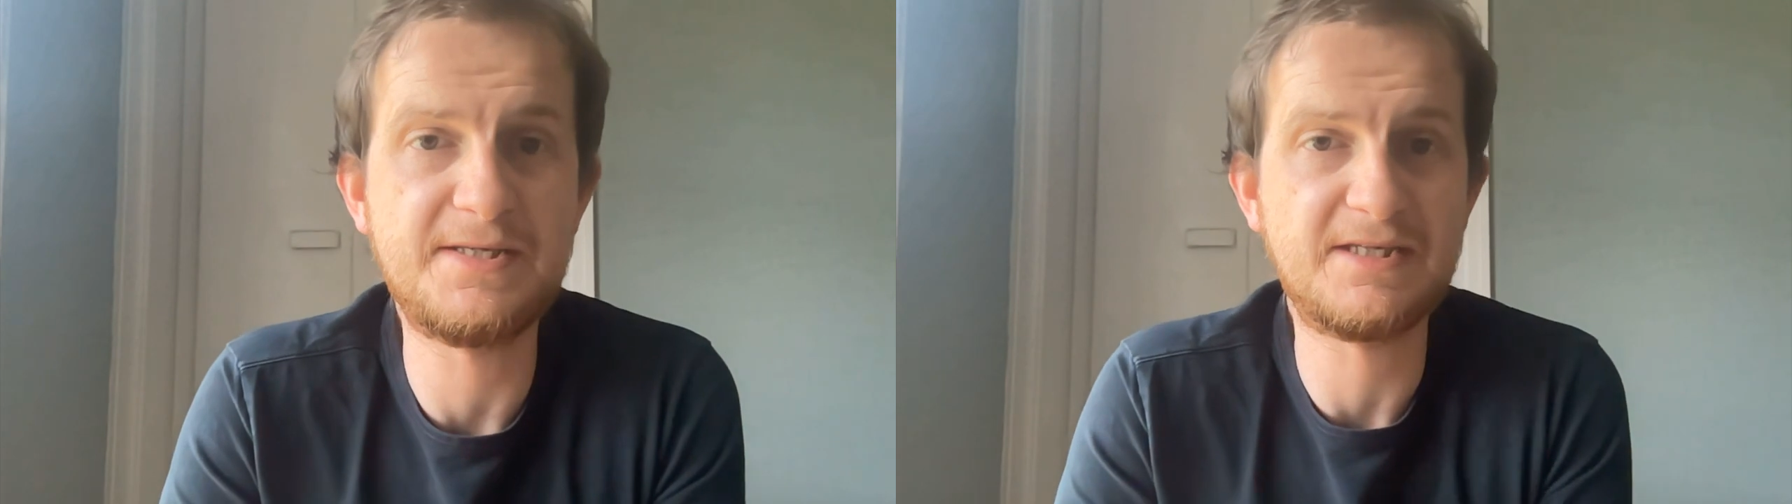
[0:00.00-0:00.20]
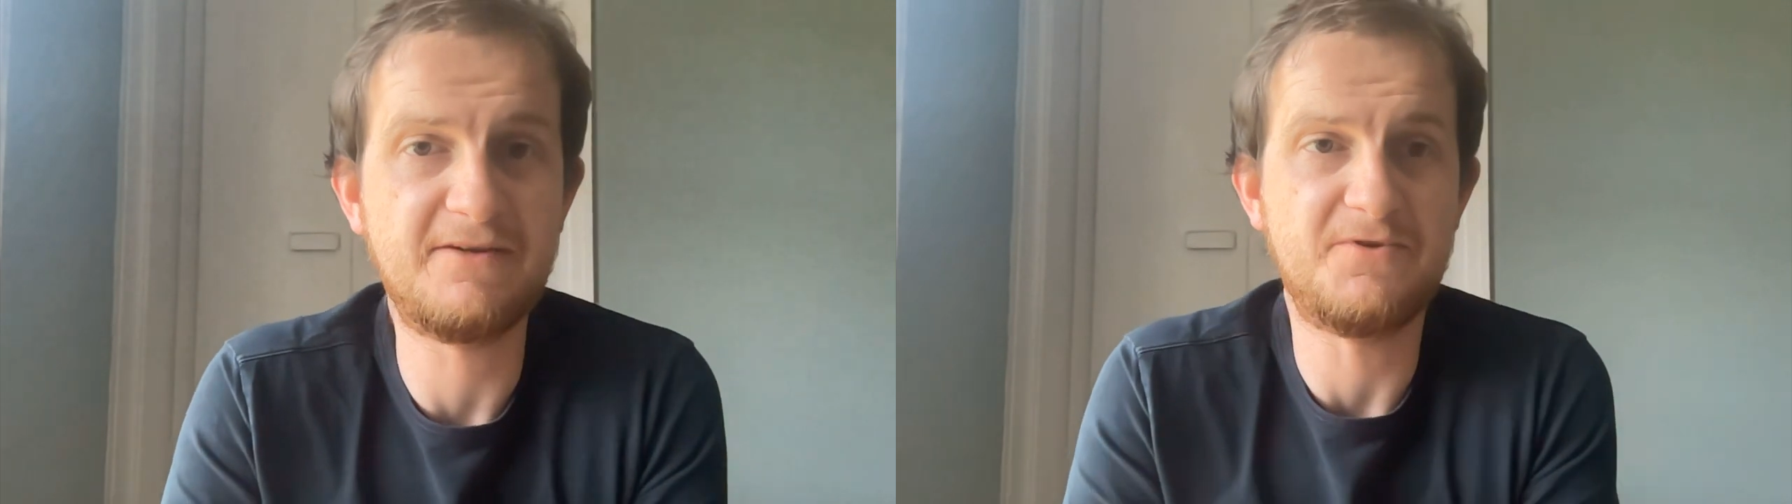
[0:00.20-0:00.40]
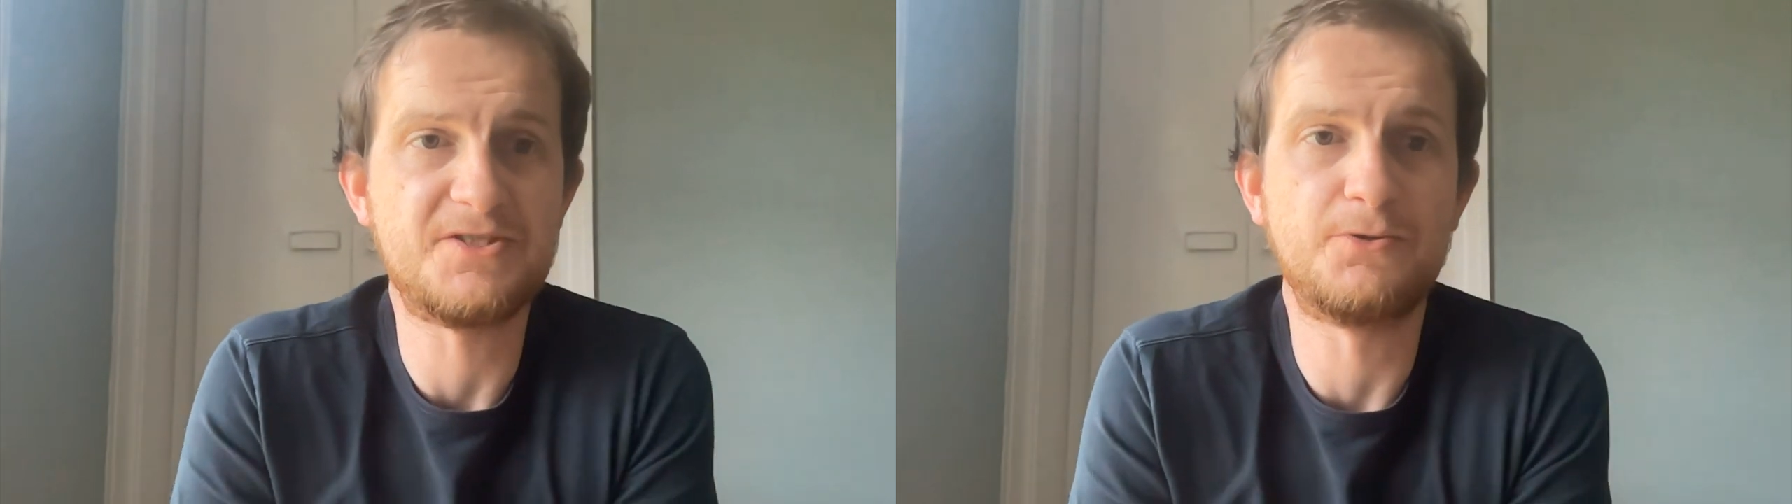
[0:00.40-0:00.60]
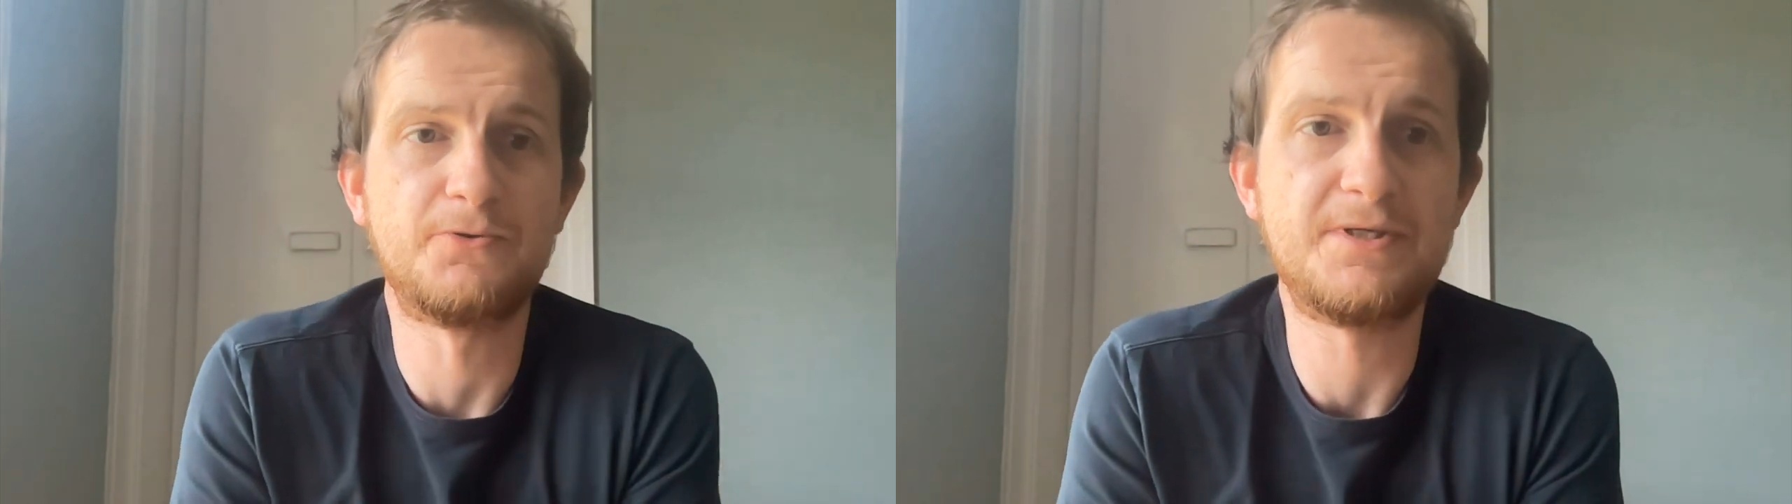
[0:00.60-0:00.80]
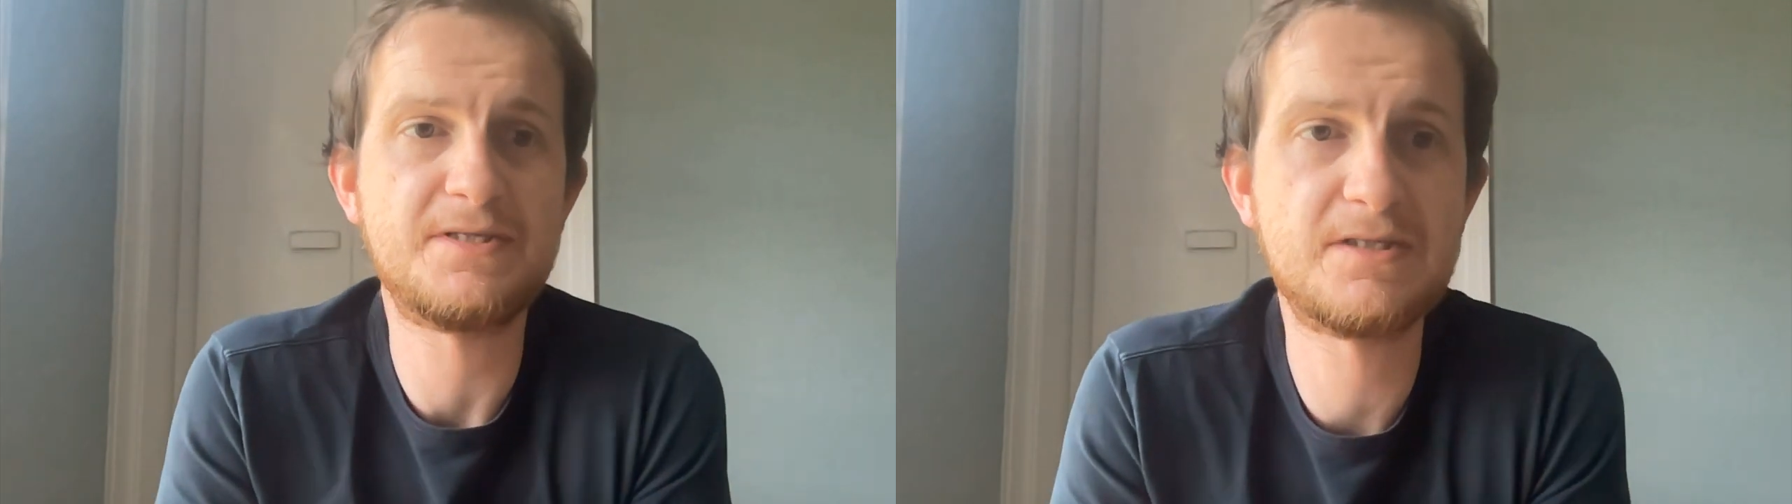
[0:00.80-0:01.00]
to give your
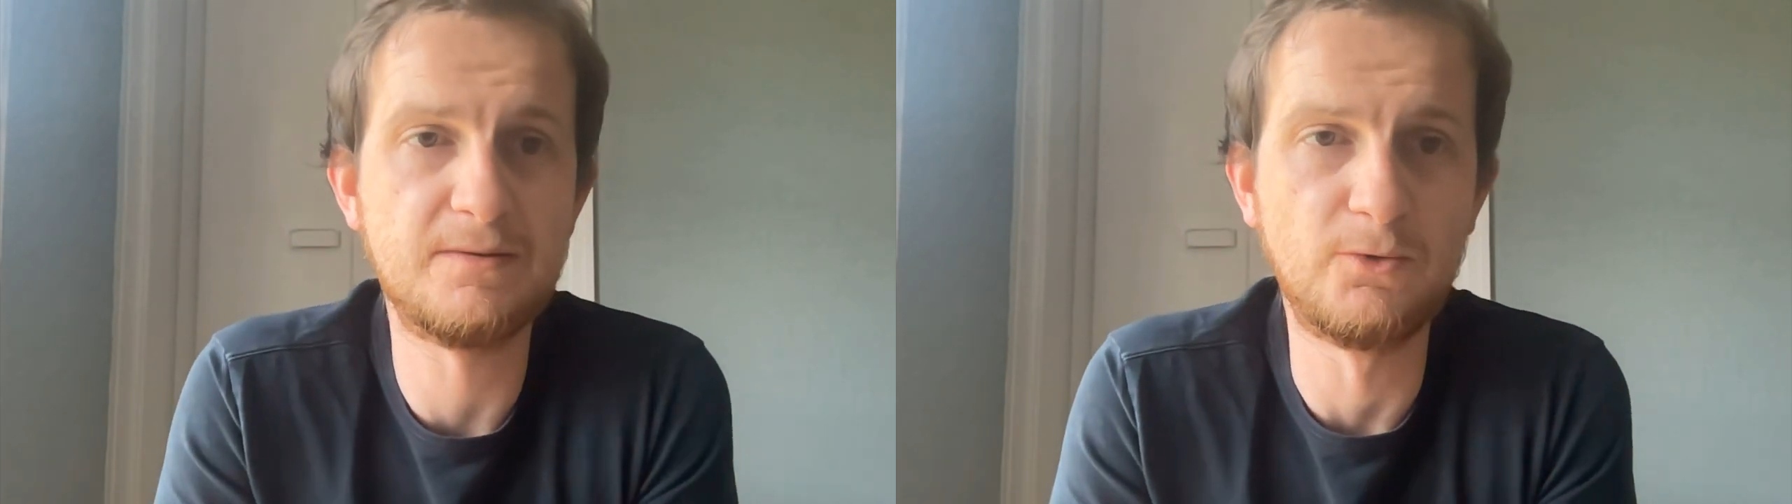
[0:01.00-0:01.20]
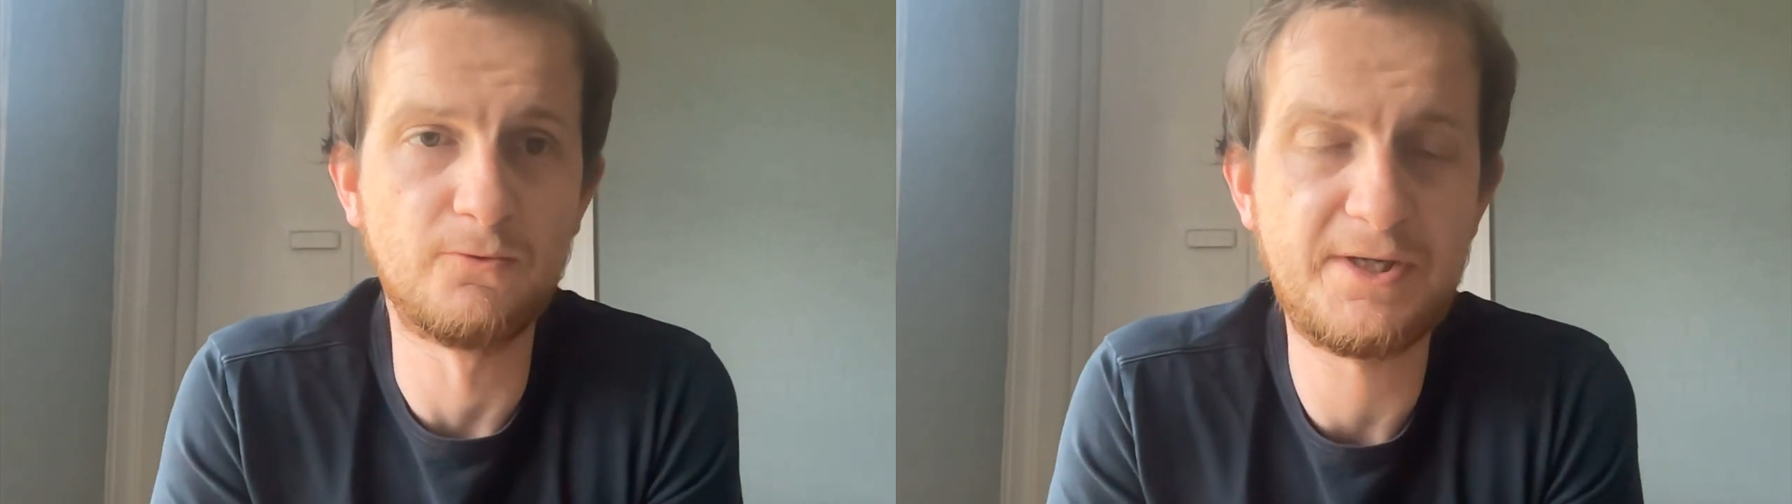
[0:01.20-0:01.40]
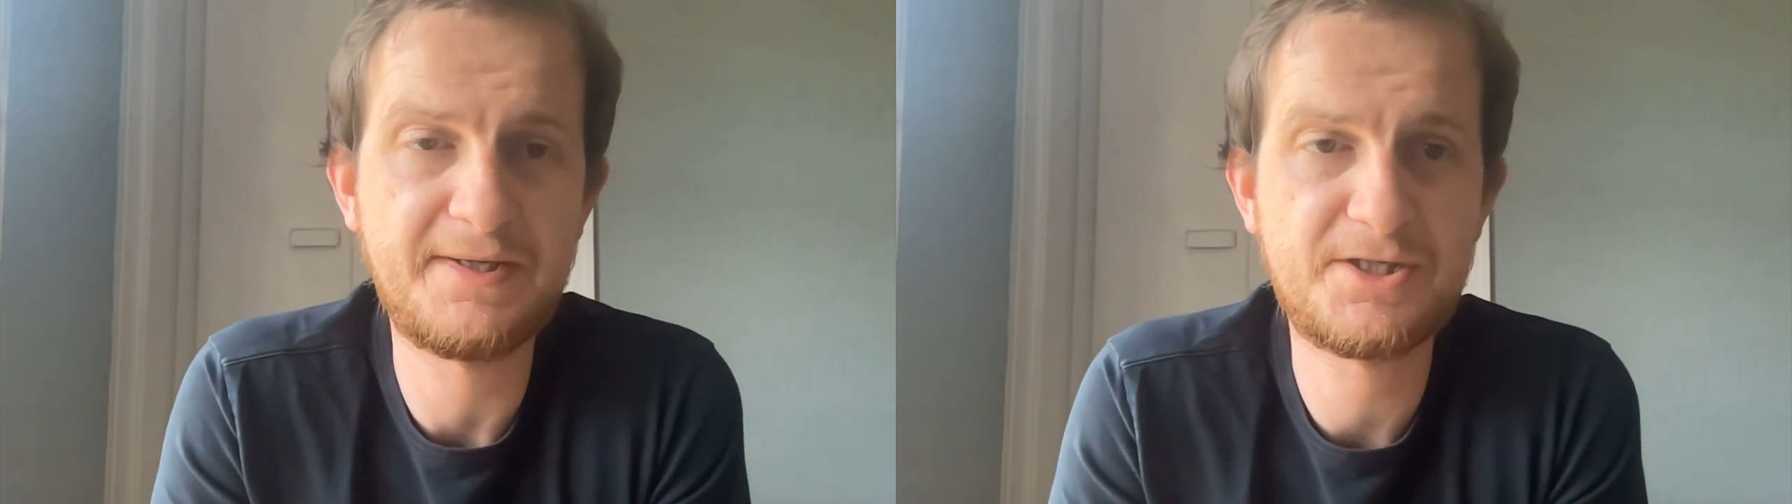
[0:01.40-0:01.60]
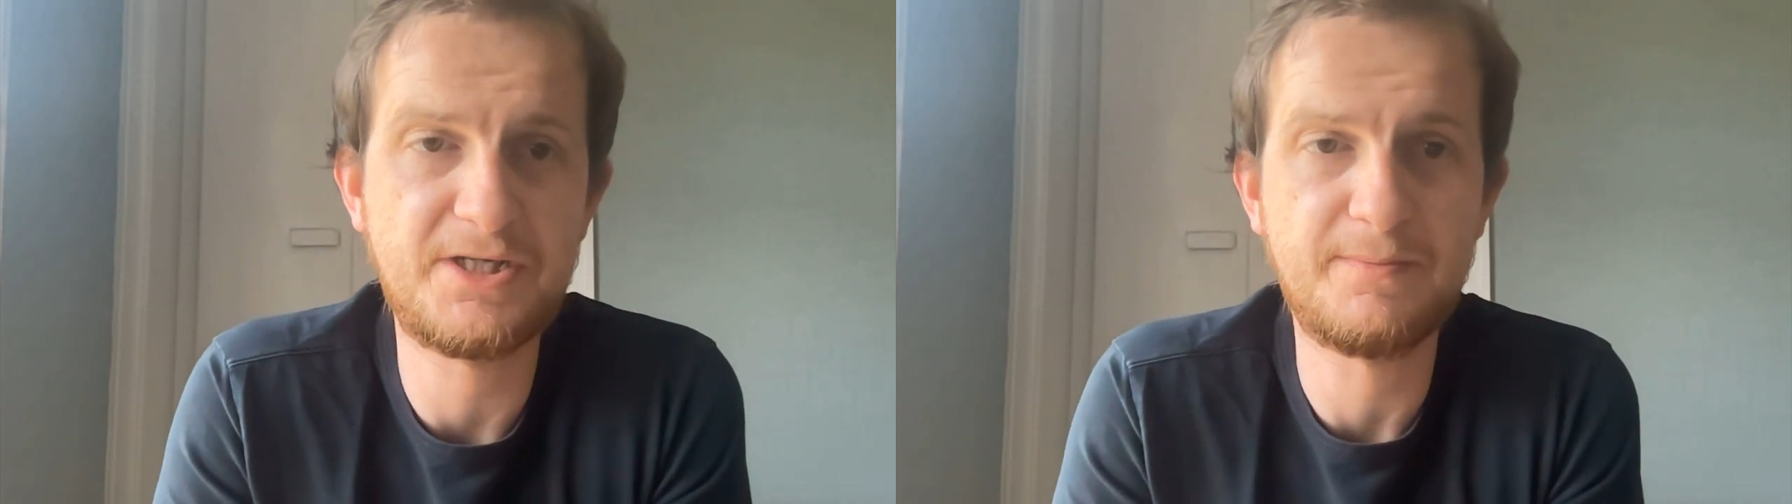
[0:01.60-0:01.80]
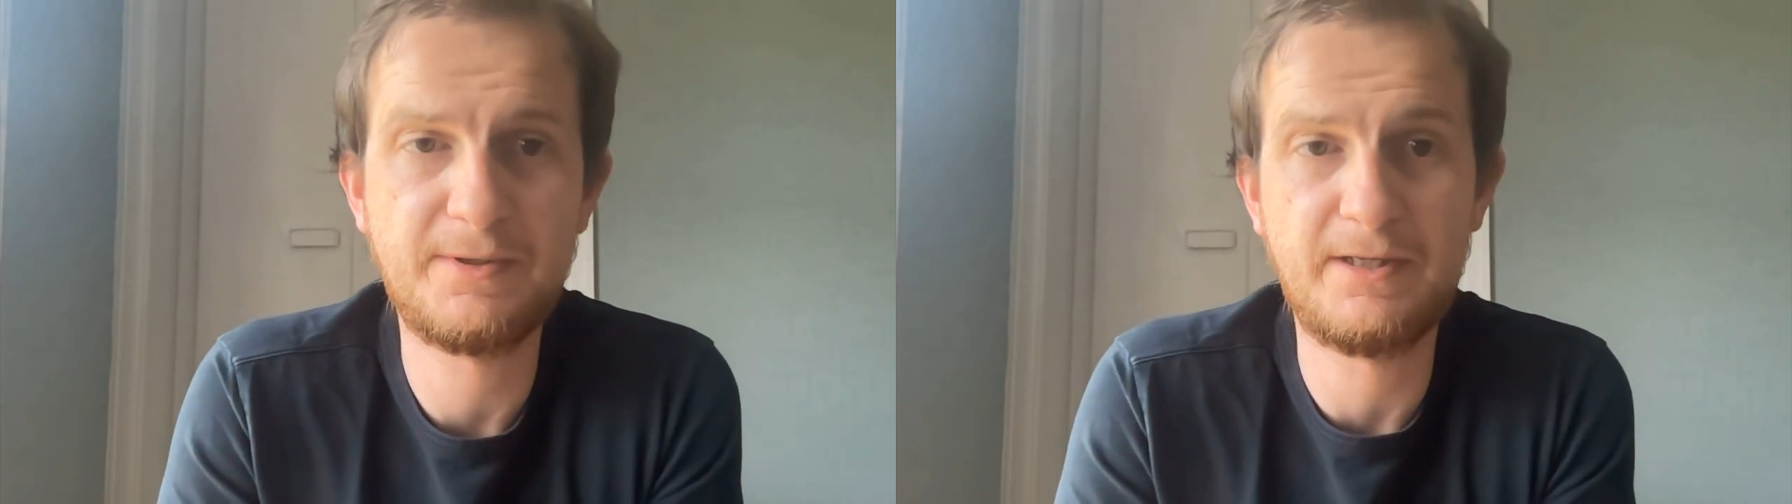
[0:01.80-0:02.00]
stories some more readership